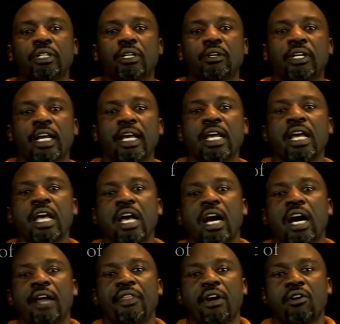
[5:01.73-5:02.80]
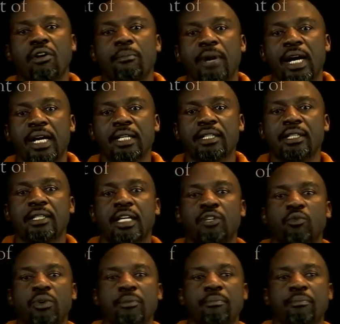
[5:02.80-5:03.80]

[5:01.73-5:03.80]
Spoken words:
okay? Other commands that we